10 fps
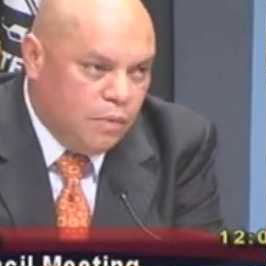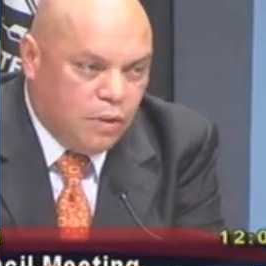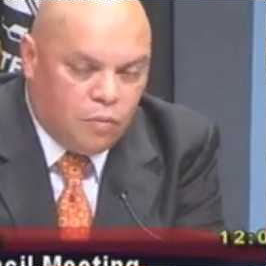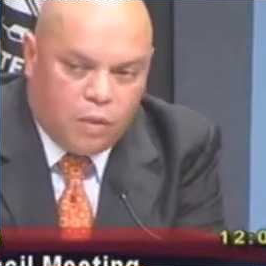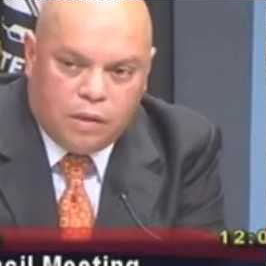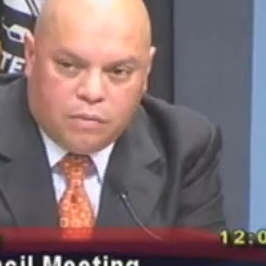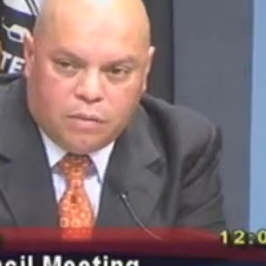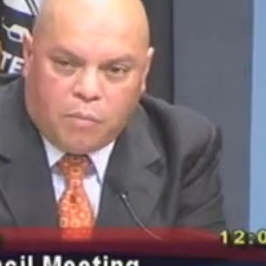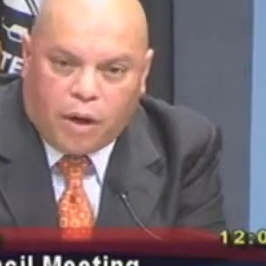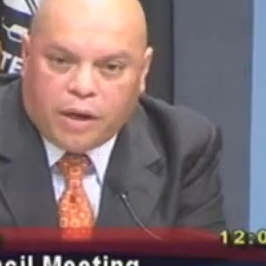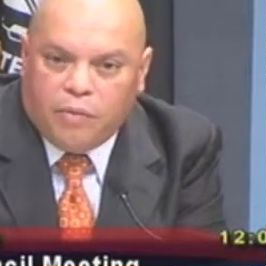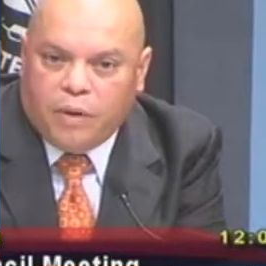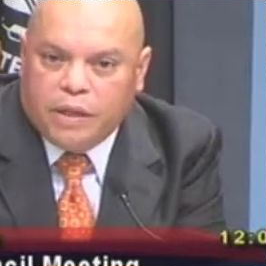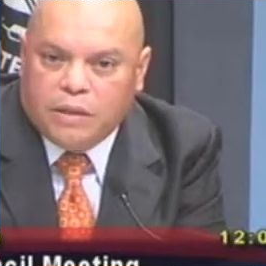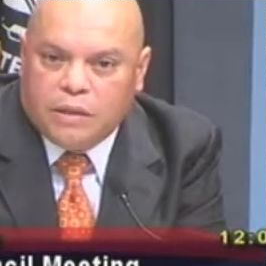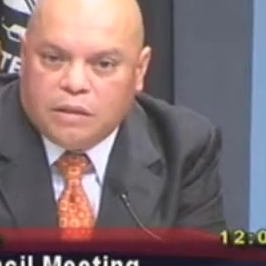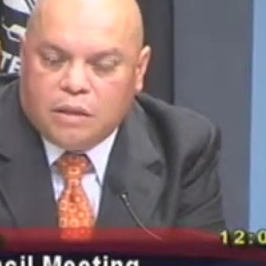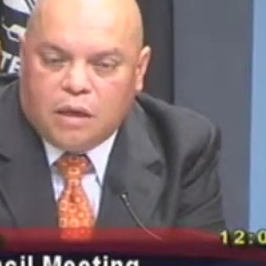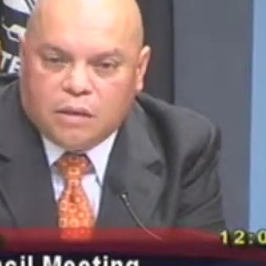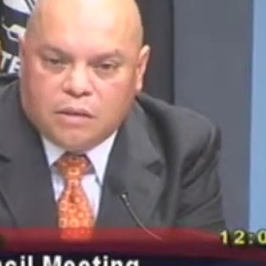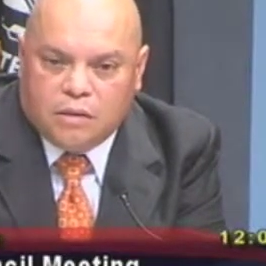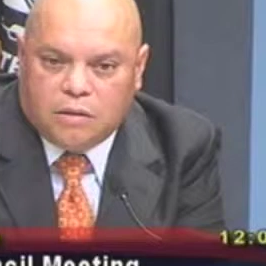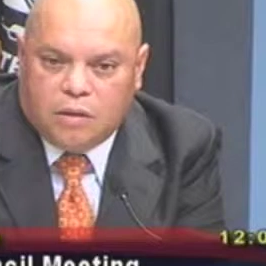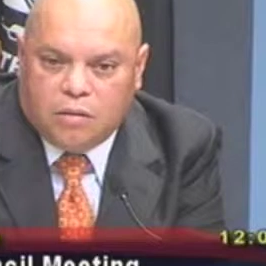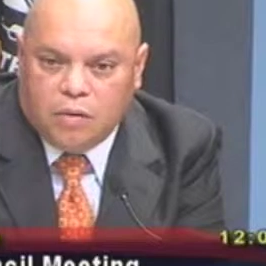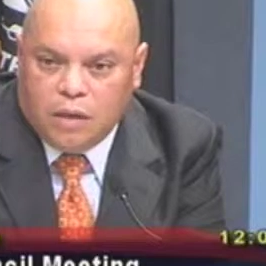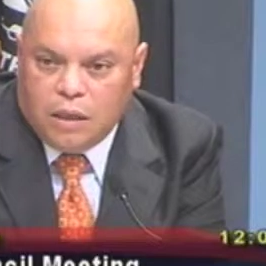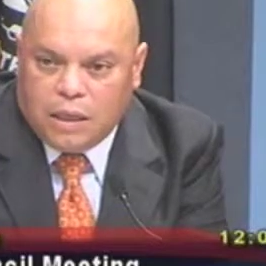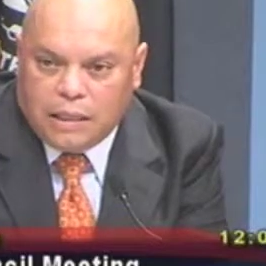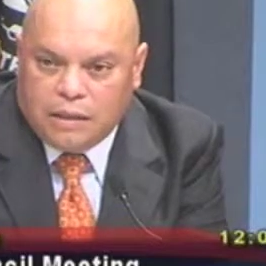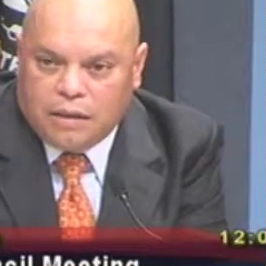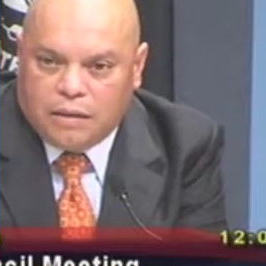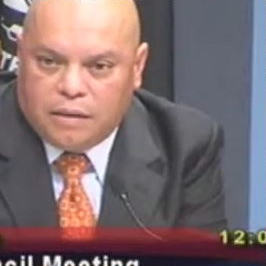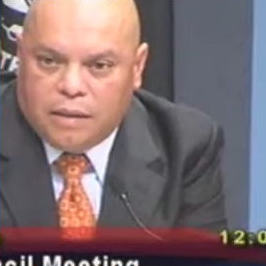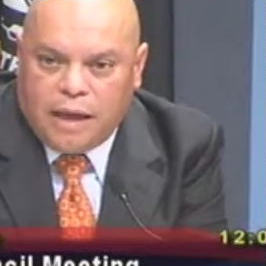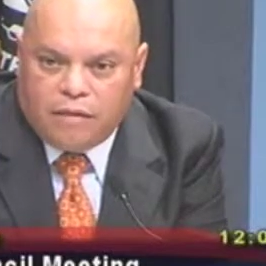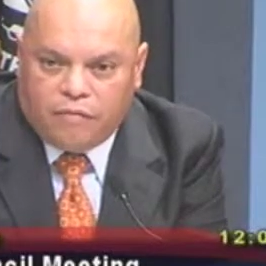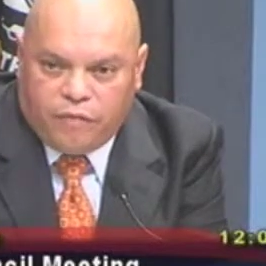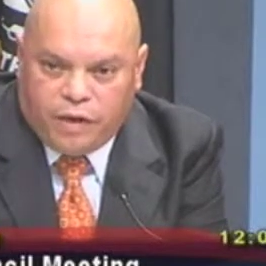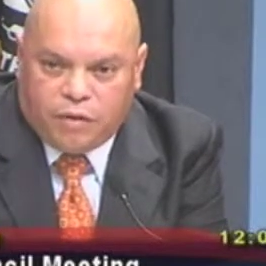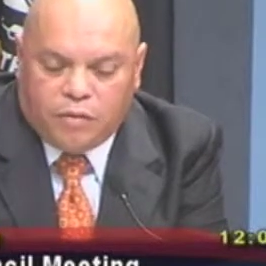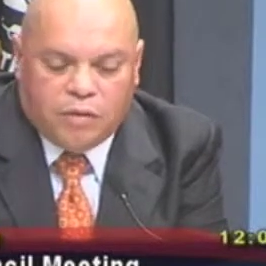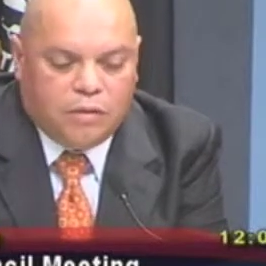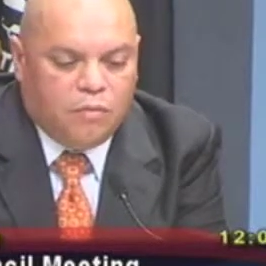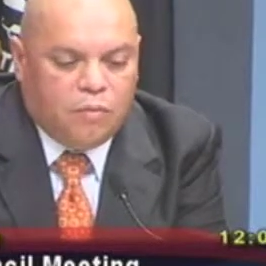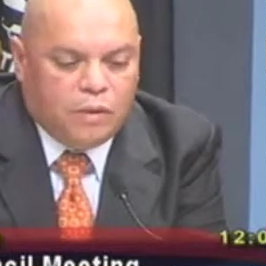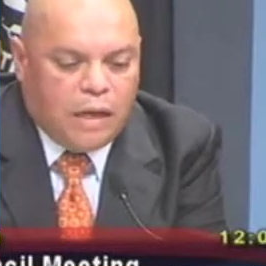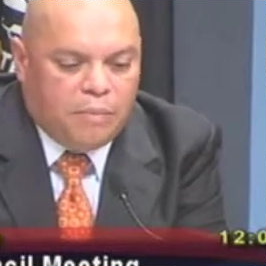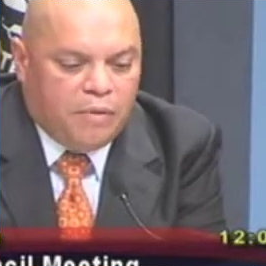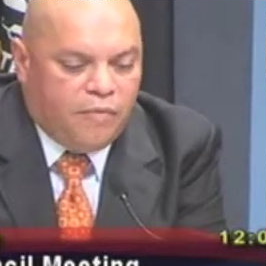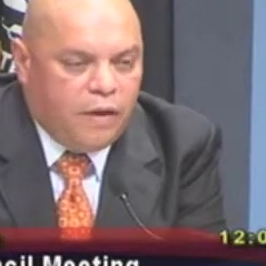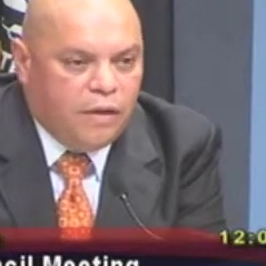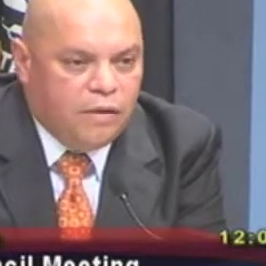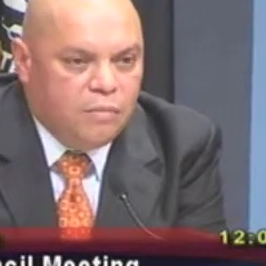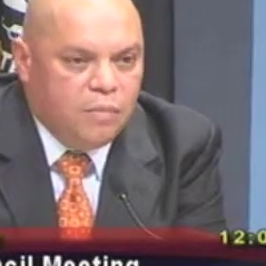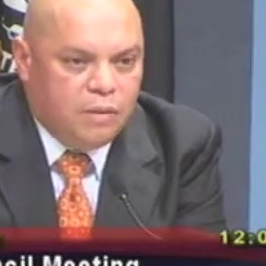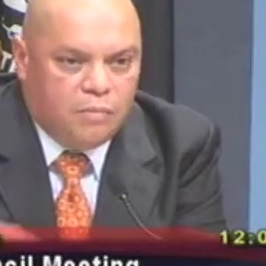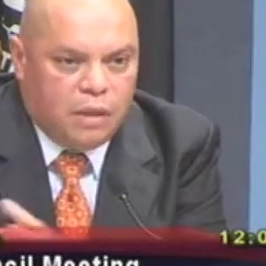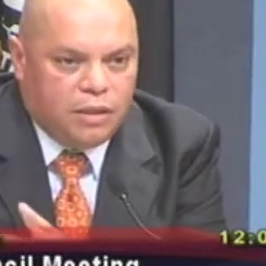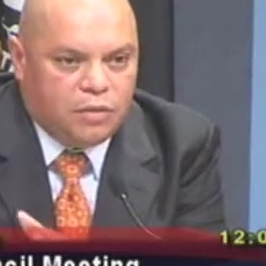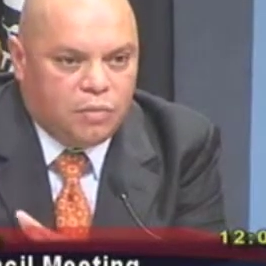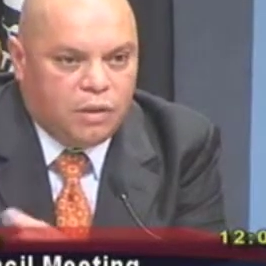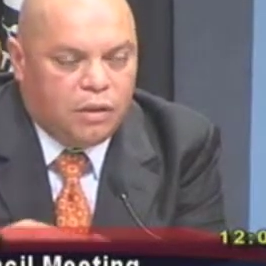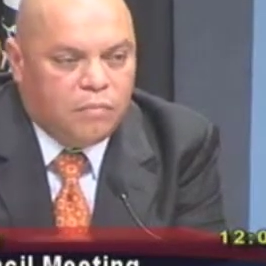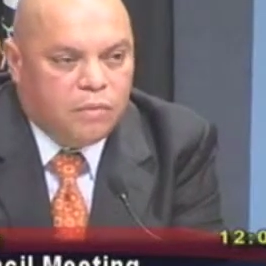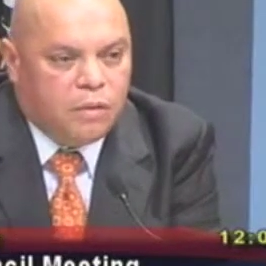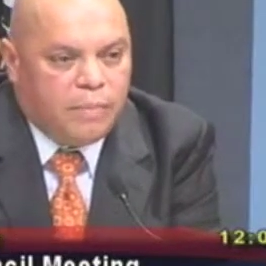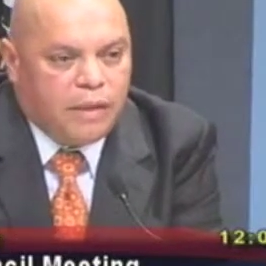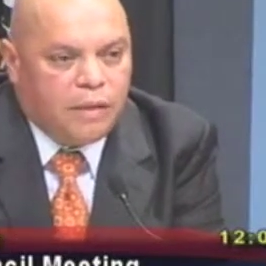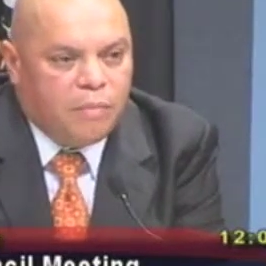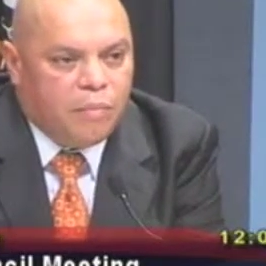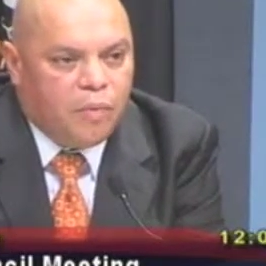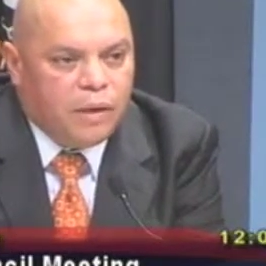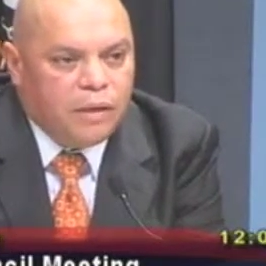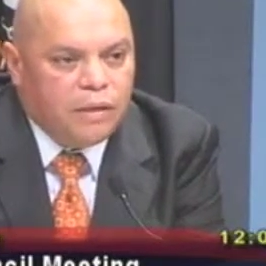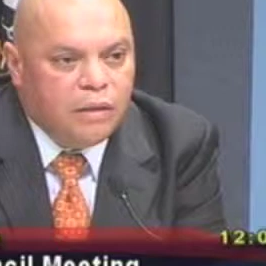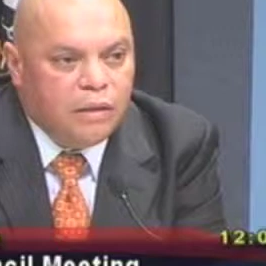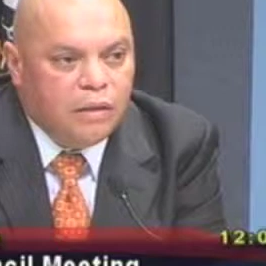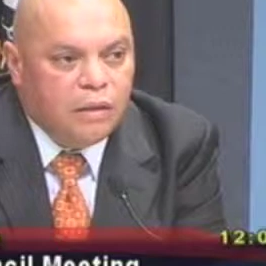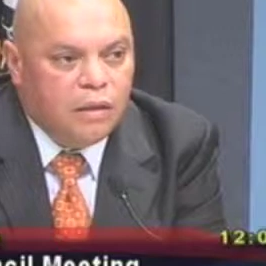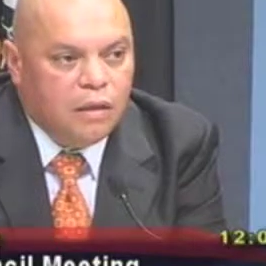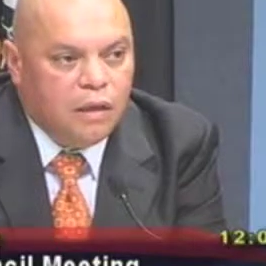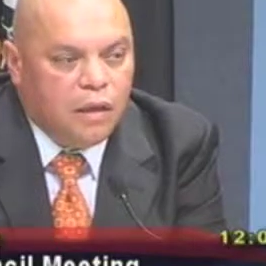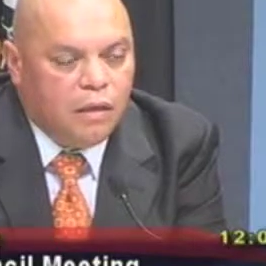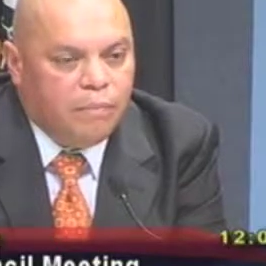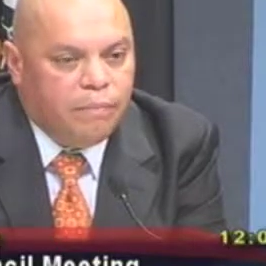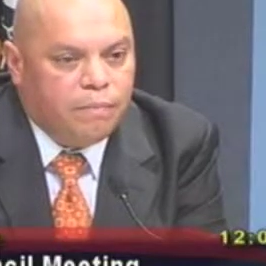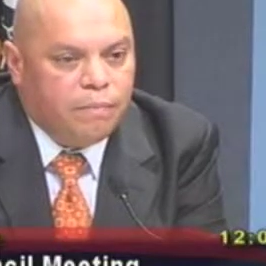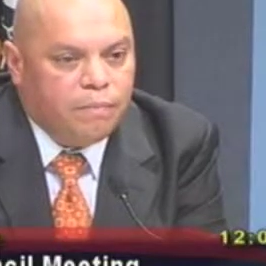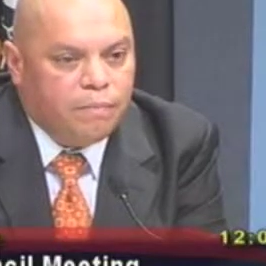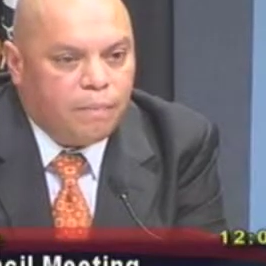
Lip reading: what the market wage is in Austin. So I think that fear will not be founded, but I just wanted to make that point. I'm